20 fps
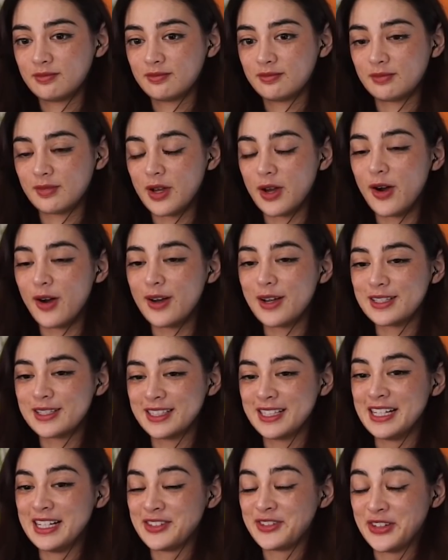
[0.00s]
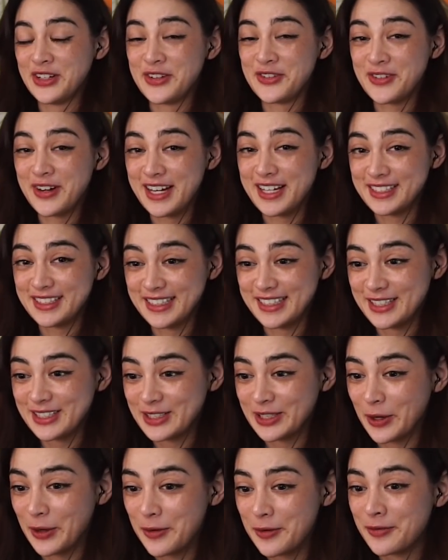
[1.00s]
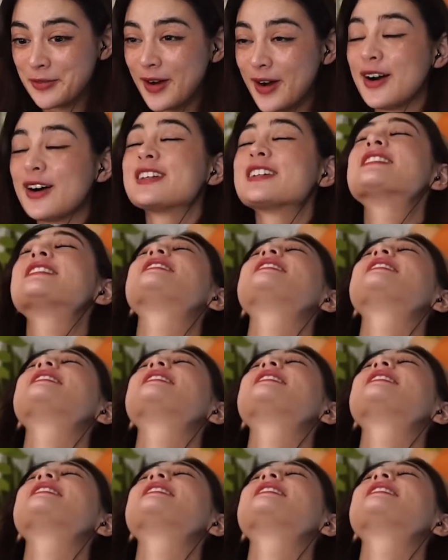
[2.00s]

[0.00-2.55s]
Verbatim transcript: My heart is literally racing so fast.